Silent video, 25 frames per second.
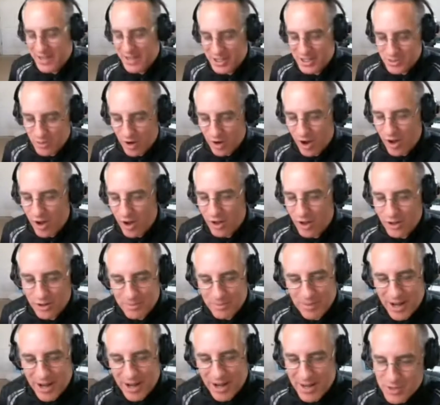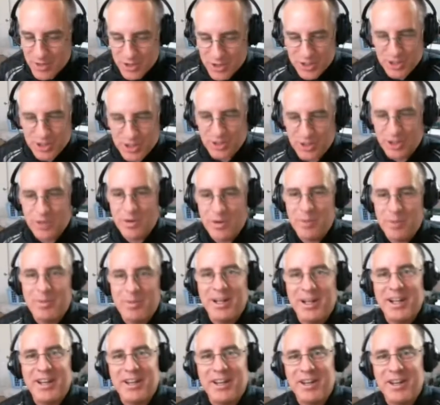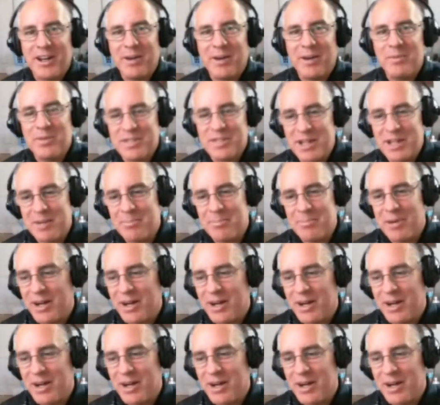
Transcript: of my musical equipment ended up, was